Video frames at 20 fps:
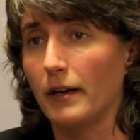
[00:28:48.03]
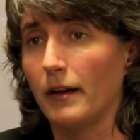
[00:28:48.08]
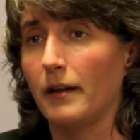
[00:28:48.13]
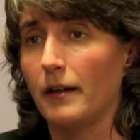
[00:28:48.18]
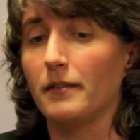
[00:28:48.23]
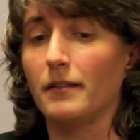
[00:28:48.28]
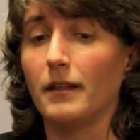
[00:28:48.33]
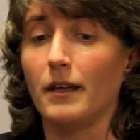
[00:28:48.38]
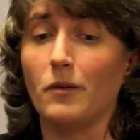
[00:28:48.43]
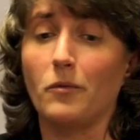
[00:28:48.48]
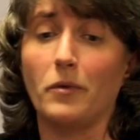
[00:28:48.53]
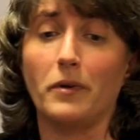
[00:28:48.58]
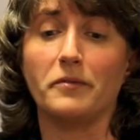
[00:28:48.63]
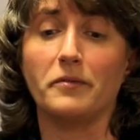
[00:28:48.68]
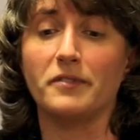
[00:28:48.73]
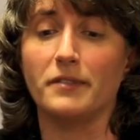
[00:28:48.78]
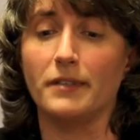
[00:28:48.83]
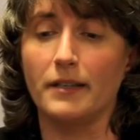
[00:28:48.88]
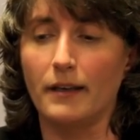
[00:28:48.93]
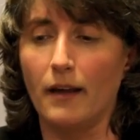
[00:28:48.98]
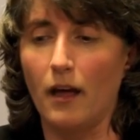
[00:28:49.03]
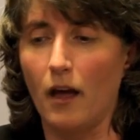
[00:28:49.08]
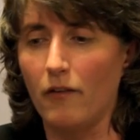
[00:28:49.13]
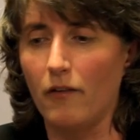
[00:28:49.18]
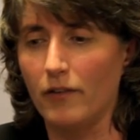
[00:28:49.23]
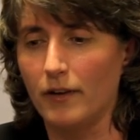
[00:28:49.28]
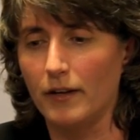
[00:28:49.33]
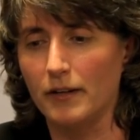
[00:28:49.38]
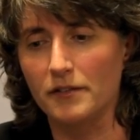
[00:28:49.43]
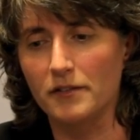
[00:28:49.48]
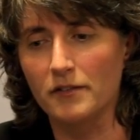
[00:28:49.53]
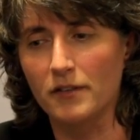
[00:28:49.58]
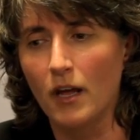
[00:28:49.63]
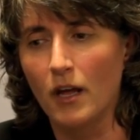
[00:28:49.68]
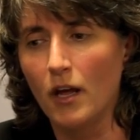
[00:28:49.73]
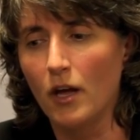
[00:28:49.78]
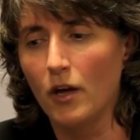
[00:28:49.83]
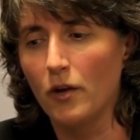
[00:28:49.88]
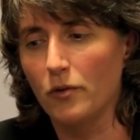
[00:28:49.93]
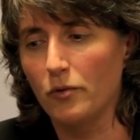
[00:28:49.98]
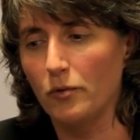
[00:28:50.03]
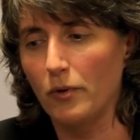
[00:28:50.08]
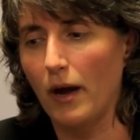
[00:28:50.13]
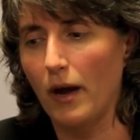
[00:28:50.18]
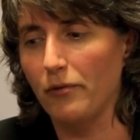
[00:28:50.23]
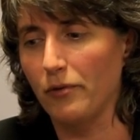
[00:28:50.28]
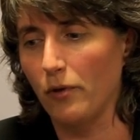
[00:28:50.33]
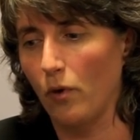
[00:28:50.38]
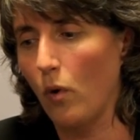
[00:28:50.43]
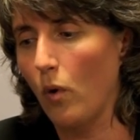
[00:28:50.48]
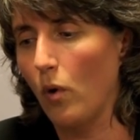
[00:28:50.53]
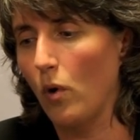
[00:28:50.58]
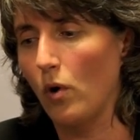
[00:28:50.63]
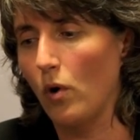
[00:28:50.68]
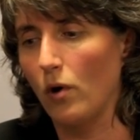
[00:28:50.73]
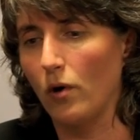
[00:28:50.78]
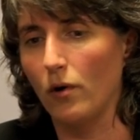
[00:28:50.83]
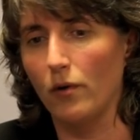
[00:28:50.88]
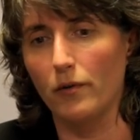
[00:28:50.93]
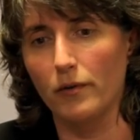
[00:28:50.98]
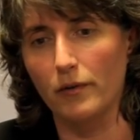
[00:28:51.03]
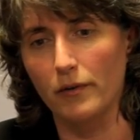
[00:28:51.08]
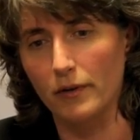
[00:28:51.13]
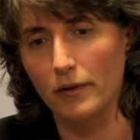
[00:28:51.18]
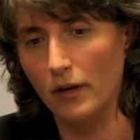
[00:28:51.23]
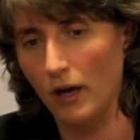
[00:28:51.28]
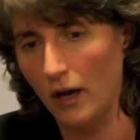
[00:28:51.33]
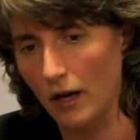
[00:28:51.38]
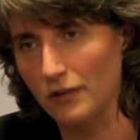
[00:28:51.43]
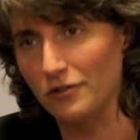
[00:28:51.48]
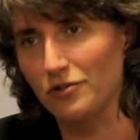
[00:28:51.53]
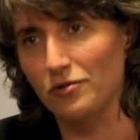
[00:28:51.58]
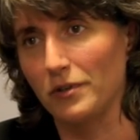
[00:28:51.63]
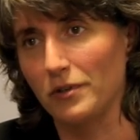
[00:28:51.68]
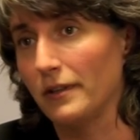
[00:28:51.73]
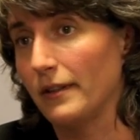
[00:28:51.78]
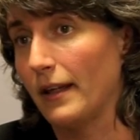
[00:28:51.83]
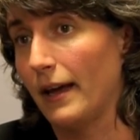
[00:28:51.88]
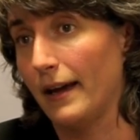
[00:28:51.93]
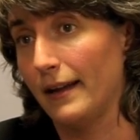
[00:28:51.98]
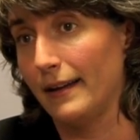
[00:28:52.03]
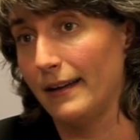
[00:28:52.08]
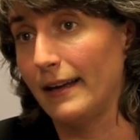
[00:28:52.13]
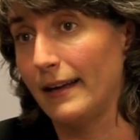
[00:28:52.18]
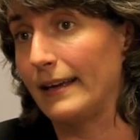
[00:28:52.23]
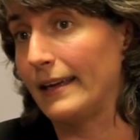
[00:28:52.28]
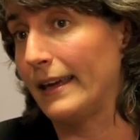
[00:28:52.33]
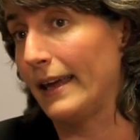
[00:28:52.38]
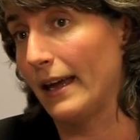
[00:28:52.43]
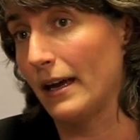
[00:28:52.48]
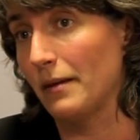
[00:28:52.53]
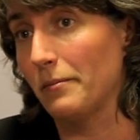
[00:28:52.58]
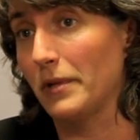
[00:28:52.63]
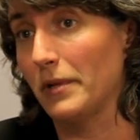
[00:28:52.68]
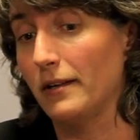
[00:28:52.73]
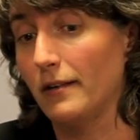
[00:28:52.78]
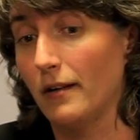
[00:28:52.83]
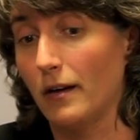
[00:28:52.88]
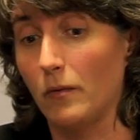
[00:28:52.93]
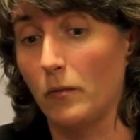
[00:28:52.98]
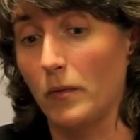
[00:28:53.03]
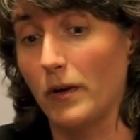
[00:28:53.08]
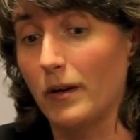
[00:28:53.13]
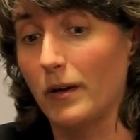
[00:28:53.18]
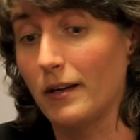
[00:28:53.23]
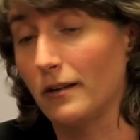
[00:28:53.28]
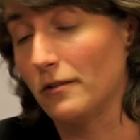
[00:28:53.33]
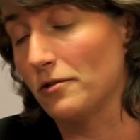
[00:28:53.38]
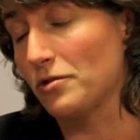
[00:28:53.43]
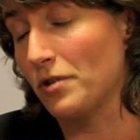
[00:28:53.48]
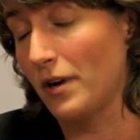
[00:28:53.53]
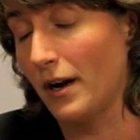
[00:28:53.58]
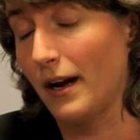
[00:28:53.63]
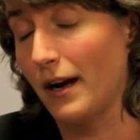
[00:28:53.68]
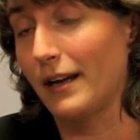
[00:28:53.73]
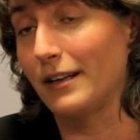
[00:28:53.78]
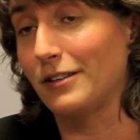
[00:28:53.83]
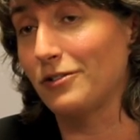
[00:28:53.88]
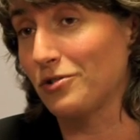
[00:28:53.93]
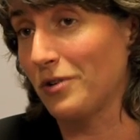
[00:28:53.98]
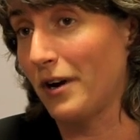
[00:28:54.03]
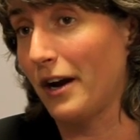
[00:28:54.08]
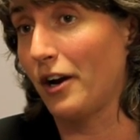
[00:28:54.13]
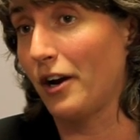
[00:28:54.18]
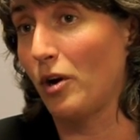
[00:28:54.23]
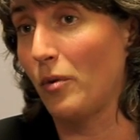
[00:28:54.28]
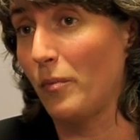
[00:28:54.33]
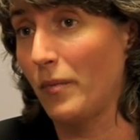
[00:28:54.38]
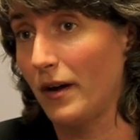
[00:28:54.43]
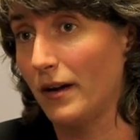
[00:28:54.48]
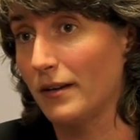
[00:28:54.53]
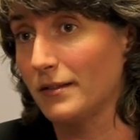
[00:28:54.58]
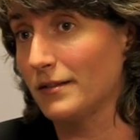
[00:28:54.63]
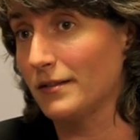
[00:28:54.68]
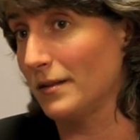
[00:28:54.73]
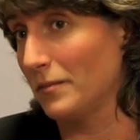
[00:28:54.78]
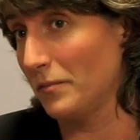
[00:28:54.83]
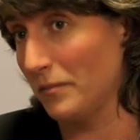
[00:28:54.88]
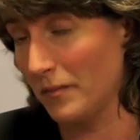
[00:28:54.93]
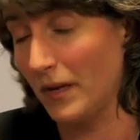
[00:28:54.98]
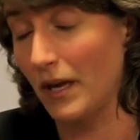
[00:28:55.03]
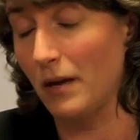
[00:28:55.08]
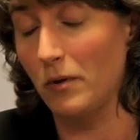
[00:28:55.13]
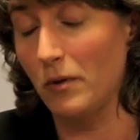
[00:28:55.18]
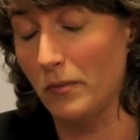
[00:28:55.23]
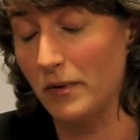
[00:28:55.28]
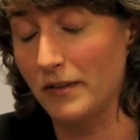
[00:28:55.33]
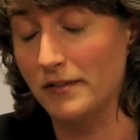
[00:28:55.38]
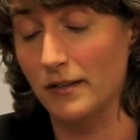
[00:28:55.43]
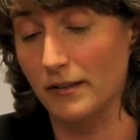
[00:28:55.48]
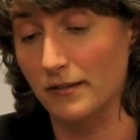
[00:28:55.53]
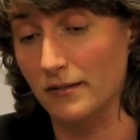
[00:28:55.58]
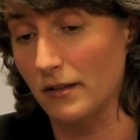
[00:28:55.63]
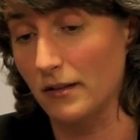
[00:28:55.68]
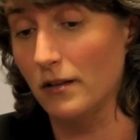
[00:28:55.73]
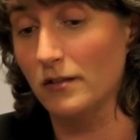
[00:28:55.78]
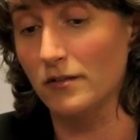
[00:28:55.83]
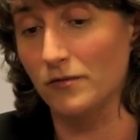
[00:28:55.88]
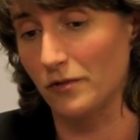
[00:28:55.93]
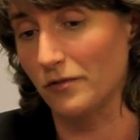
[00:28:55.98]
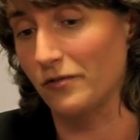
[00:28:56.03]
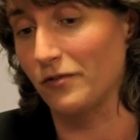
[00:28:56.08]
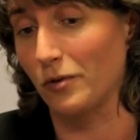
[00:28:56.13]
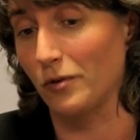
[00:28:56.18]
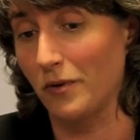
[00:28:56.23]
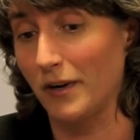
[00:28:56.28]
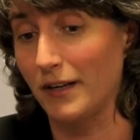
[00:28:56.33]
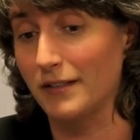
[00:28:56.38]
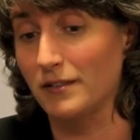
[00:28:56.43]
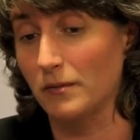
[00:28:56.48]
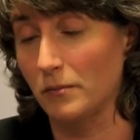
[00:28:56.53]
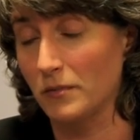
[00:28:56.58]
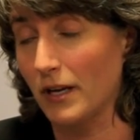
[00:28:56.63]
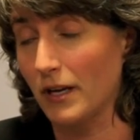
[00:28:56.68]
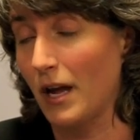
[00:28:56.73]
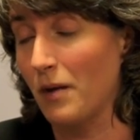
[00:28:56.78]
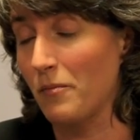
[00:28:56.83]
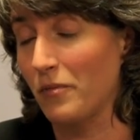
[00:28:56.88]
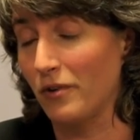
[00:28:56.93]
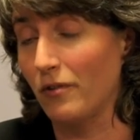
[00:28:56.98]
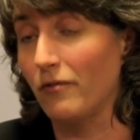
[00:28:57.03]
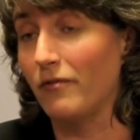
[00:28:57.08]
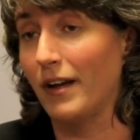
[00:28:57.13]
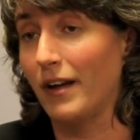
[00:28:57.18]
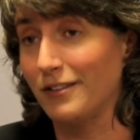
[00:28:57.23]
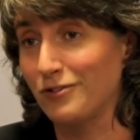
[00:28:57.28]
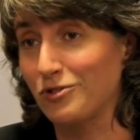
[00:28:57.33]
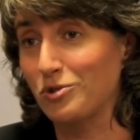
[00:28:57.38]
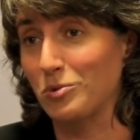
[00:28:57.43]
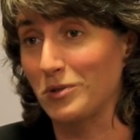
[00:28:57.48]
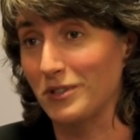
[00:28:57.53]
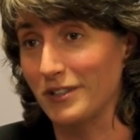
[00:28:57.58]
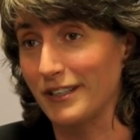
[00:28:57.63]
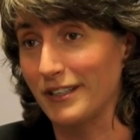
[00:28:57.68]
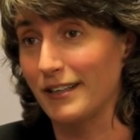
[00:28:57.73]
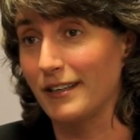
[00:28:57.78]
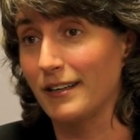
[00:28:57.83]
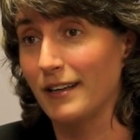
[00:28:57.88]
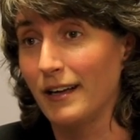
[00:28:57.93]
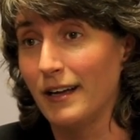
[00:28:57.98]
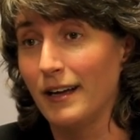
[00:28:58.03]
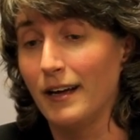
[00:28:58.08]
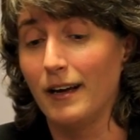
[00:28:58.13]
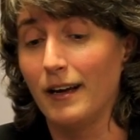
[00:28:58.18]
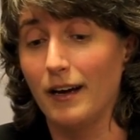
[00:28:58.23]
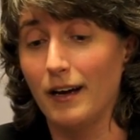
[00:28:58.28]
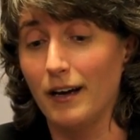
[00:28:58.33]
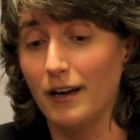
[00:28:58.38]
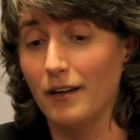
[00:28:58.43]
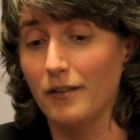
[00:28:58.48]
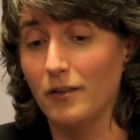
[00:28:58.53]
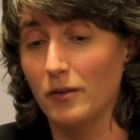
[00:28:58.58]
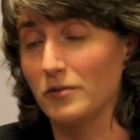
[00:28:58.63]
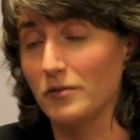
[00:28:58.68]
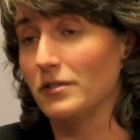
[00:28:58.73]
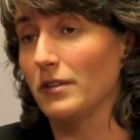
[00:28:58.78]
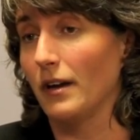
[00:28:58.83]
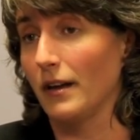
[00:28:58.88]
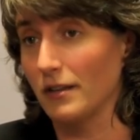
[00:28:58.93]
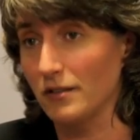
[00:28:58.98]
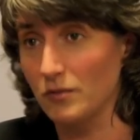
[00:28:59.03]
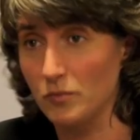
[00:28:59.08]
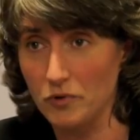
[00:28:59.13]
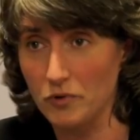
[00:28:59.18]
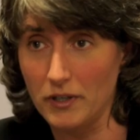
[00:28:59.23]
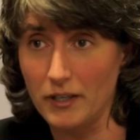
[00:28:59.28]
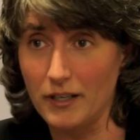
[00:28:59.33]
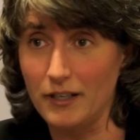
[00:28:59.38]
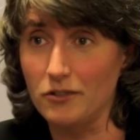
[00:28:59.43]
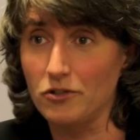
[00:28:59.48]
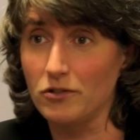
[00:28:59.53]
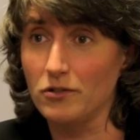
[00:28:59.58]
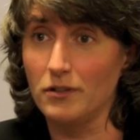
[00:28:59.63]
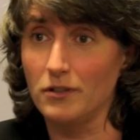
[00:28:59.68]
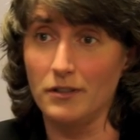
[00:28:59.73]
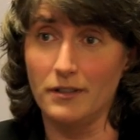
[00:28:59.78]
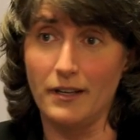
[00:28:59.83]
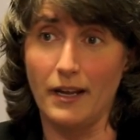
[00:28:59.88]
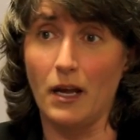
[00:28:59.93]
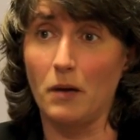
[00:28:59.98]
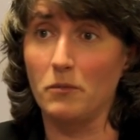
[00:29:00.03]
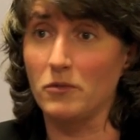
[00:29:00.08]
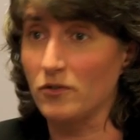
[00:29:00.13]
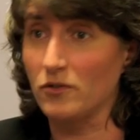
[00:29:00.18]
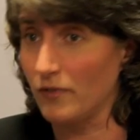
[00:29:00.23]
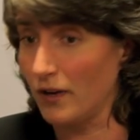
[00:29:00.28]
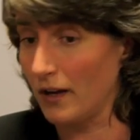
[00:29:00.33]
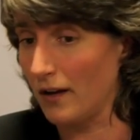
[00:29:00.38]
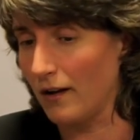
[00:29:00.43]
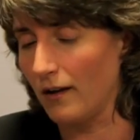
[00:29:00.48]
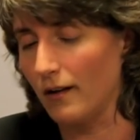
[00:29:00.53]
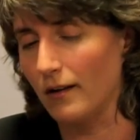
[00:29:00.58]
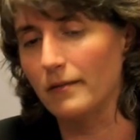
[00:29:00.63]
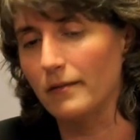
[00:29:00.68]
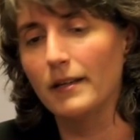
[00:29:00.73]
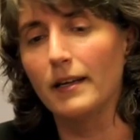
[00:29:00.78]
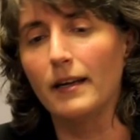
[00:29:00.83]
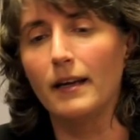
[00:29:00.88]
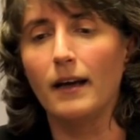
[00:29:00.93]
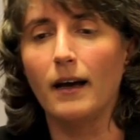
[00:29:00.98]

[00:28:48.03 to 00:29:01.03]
And I think we've seen evidence throughout the whole country that it can't be done. We can try our best and maybe be successful for quite some time, but eventually those dikes breach, the dams fail.